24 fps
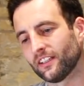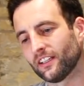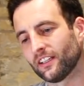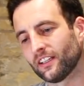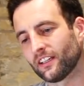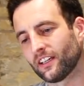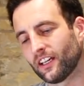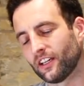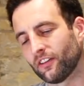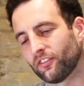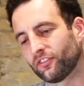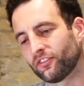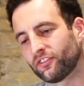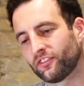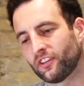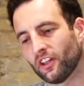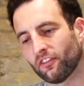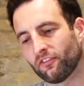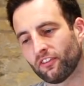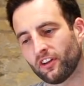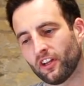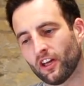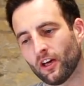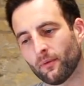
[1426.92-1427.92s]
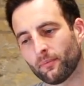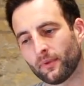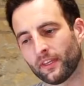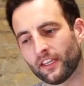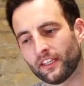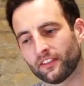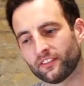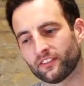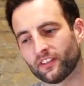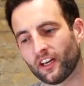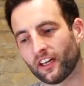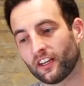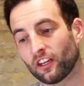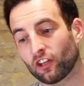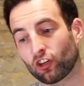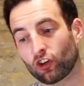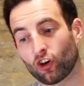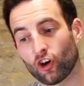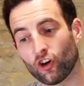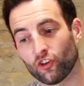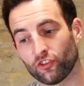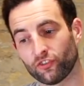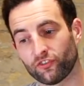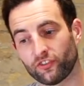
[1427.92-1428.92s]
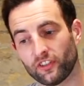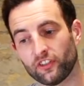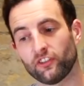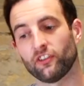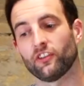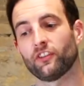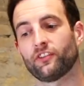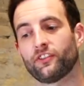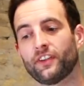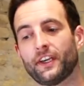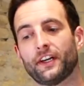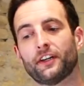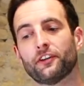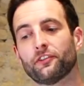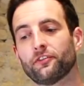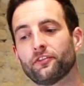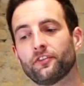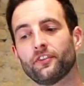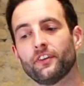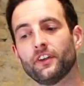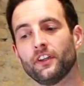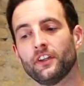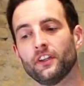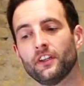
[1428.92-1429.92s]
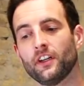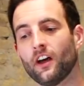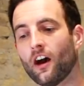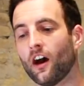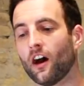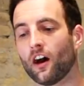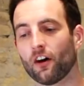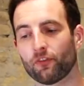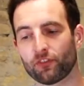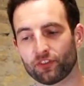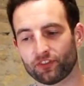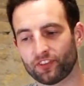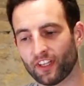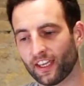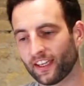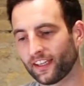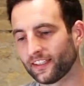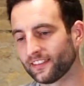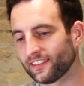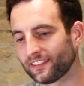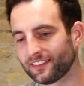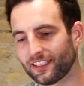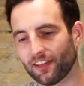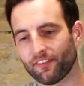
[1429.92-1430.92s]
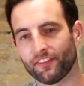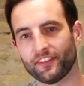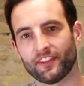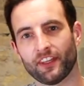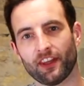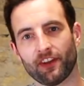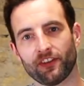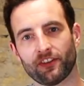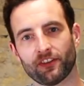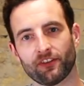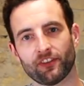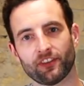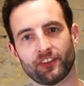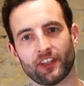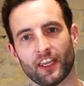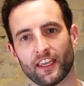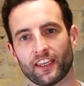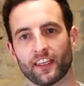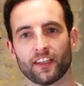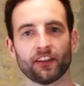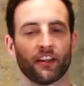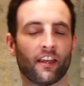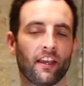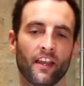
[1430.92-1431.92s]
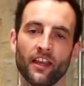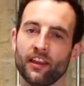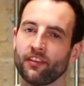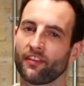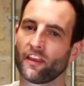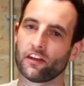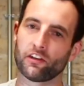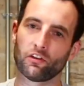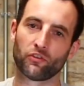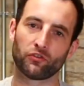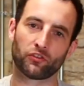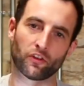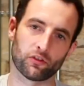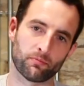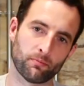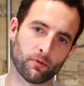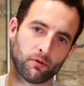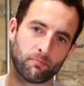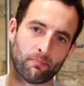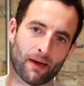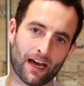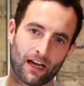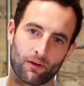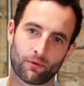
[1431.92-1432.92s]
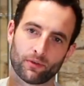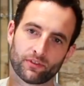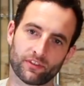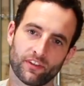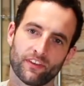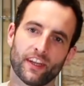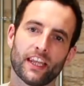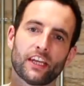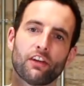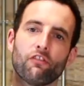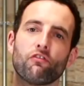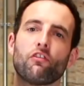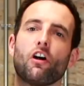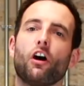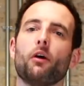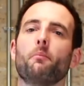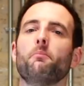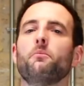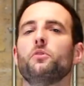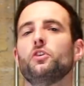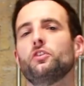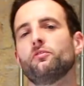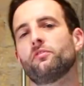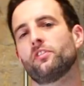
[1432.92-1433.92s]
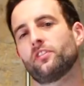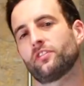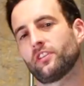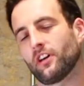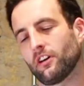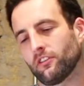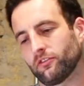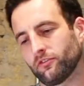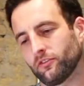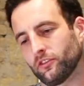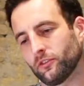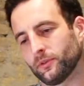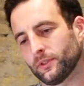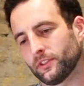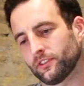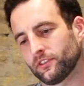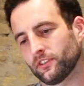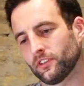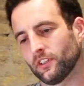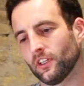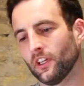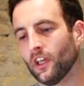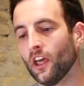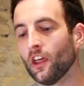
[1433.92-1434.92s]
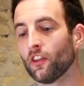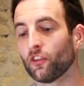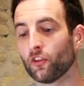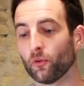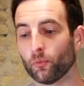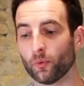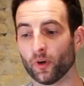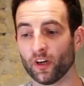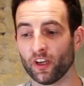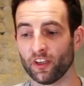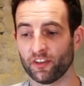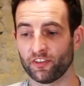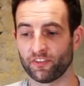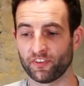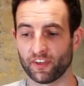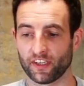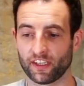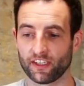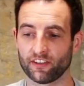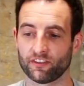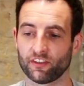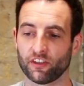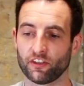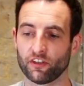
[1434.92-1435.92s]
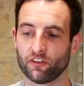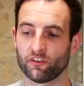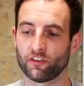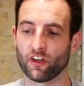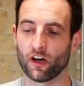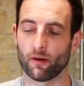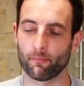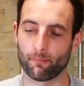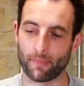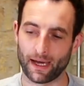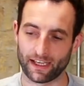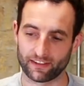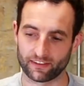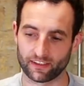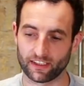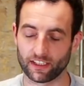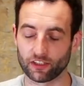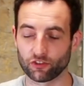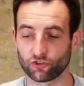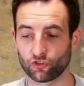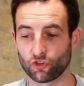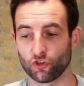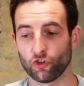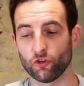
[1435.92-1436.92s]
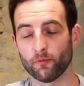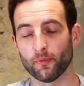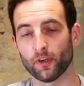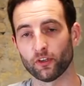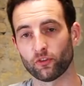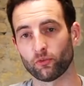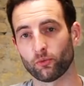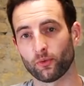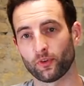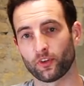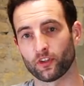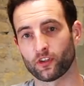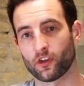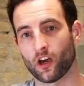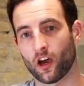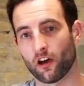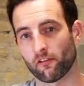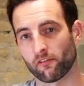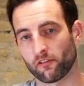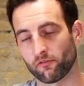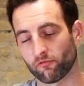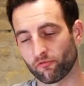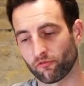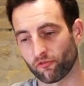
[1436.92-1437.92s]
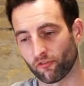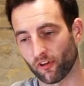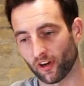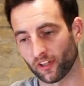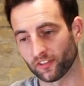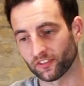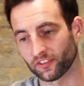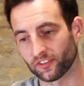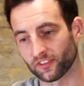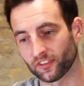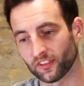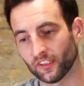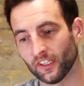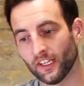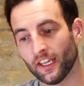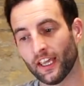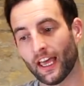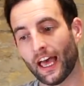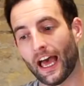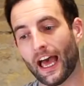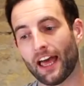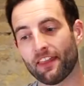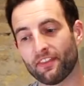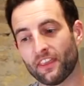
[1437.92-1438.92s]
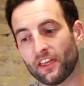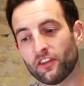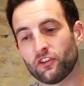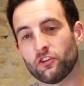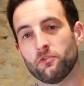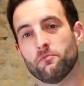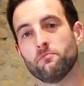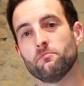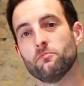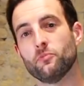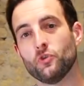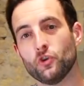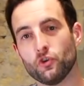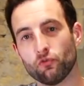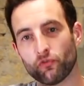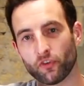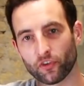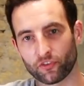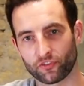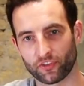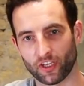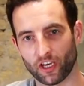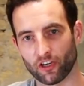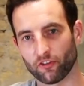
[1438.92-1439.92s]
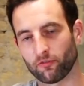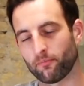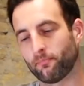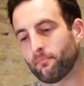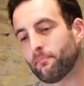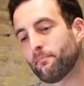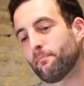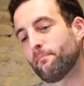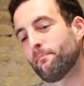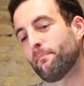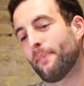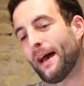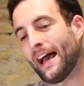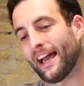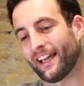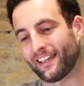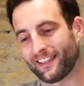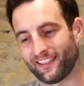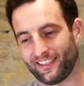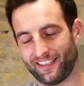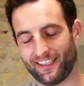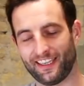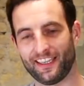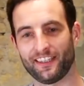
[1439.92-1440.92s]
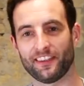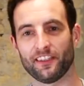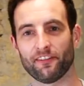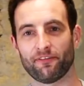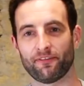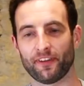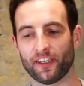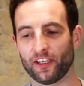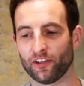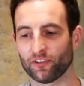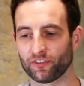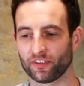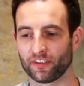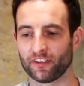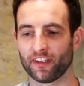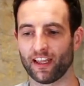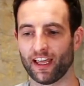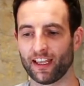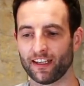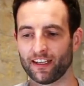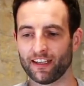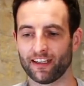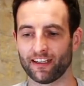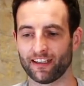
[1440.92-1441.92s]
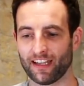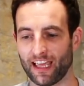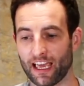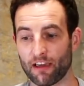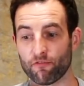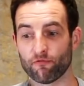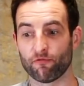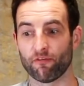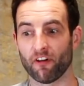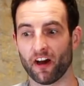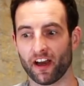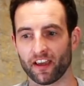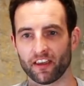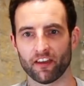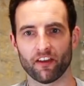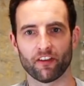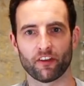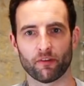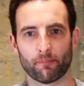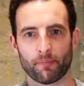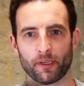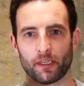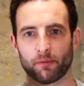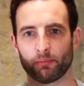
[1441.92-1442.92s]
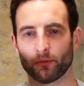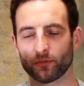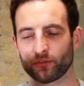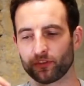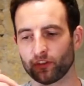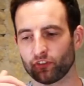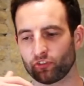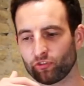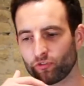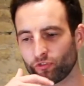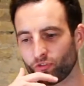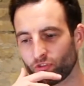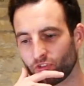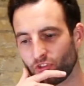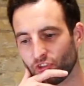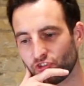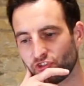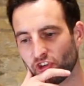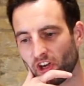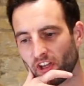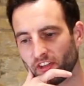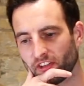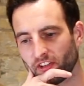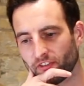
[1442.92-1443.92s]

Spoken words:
kind of stuffing it up the inside and costing yourself half a second, 7/10 of a second, then you'll just move backwards, and then you've got to move yourself forwards. The worst thing is that you start battling too much with the car in front, and then you move yourself back in the field and invite other people to join